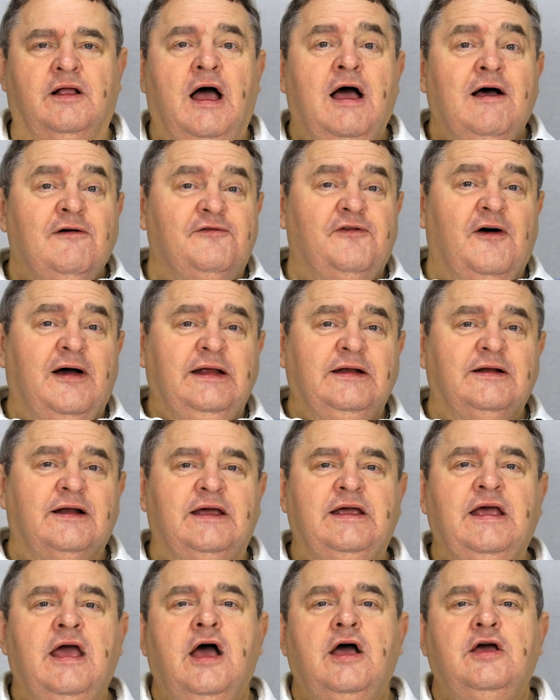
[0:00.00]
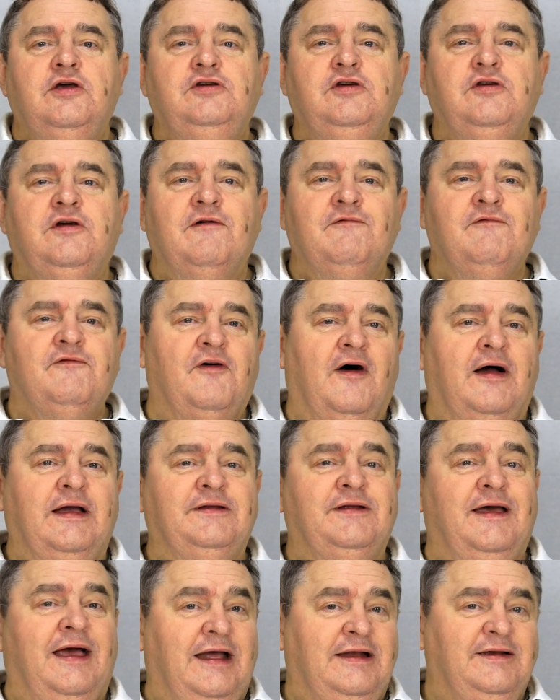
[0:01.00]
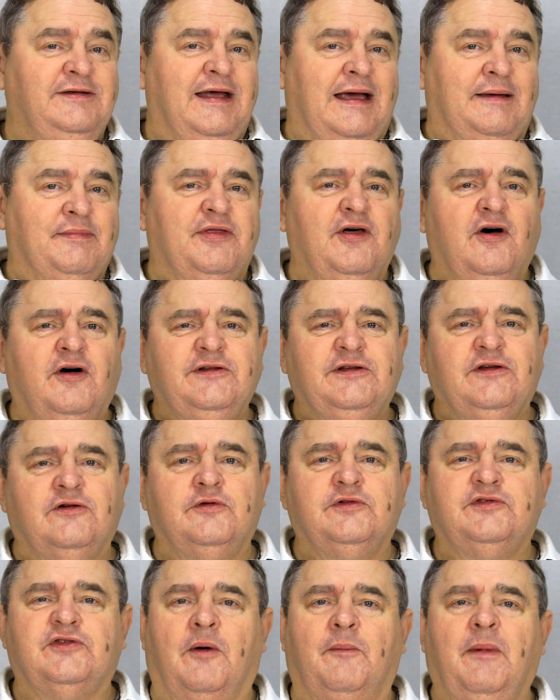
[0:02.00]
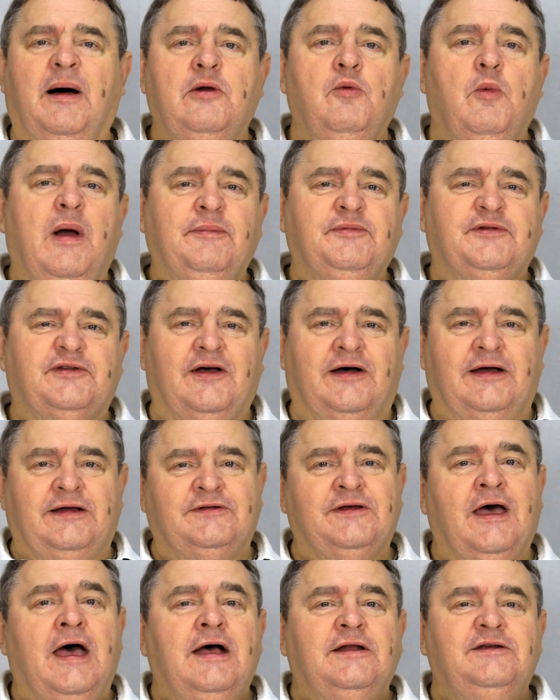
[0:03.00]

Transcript: Finally, you can find in-depth articles on my website,